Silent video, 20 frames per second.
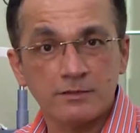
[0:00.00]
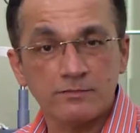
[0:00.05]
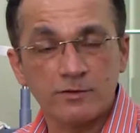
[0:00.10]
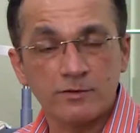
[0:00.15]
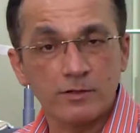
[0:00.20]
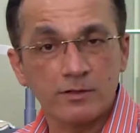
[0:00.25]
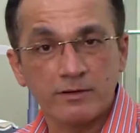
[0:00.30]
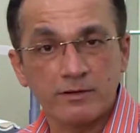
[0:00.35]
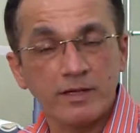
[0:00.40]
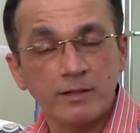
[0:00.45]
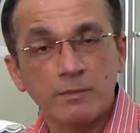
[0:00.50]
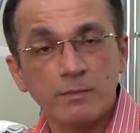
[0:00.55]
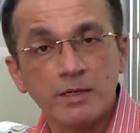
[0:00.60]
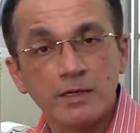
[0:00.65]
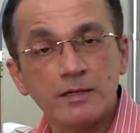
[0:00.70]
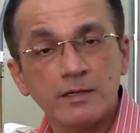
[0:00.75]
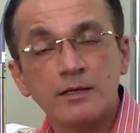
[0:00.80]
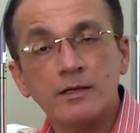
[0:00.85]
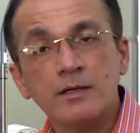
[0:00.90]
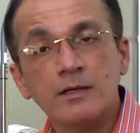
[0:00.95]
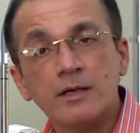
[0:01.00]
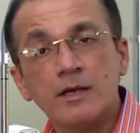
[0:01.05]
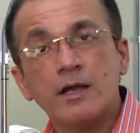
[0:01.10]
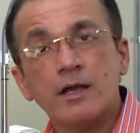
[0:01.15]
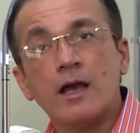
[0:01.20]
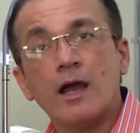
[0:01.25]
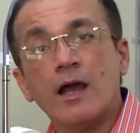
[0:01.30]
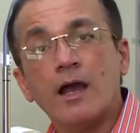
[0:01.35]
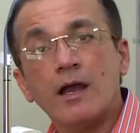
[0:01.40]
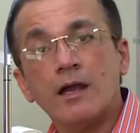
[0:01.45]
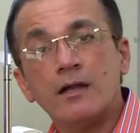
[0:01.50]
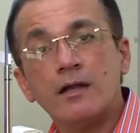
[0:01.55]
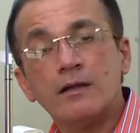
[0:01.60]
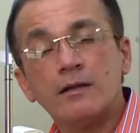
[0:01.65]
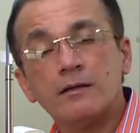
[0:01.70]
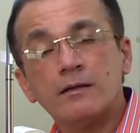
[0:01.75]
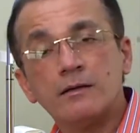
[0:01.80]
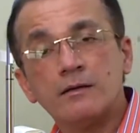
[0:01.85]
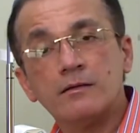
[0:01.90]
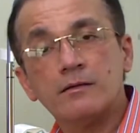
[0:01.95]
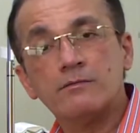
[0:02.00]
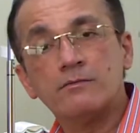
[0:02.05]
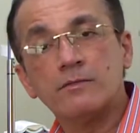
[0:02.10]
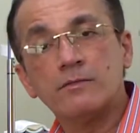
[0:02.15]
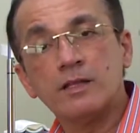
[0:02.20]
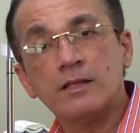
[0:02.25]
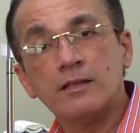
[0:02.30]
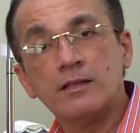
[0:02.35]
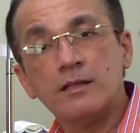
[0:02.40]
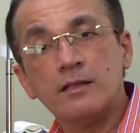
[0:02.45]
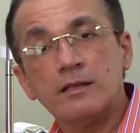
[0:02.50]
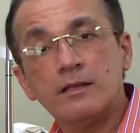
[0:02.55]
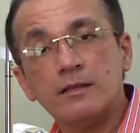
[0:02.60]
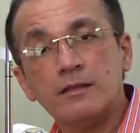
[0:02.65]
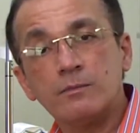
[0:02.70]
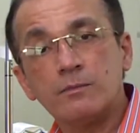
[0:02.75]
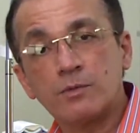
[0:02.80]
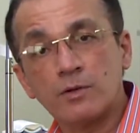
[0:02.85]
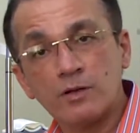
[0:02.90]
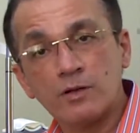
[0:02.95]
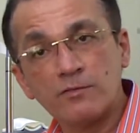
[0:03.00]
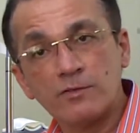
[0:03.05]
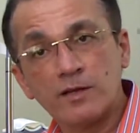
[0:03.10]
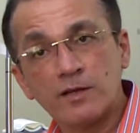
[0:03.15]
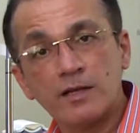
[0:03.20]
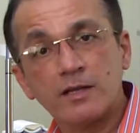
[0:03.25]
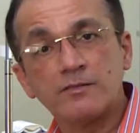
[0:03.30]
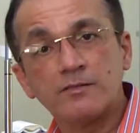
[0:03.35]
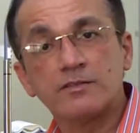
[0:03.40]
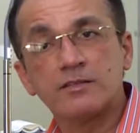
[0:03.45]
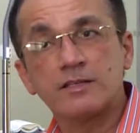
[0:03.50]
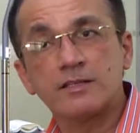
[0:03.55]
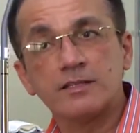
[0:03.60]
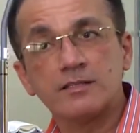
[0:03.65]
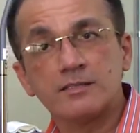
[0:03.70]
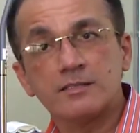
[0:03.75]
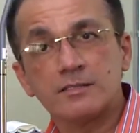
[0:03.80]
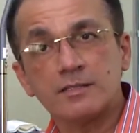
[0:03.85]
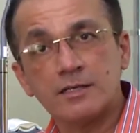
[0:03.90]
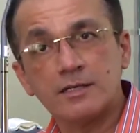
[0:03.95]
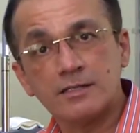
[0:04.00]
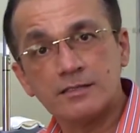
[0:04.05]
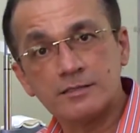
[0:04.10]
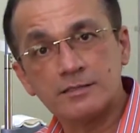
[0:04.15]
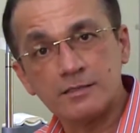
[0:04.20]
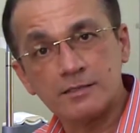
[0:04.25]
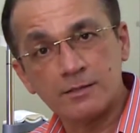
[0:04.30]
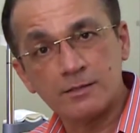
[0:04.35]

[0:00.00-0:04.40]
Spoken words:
for treatment. And when the proliferative stage starts,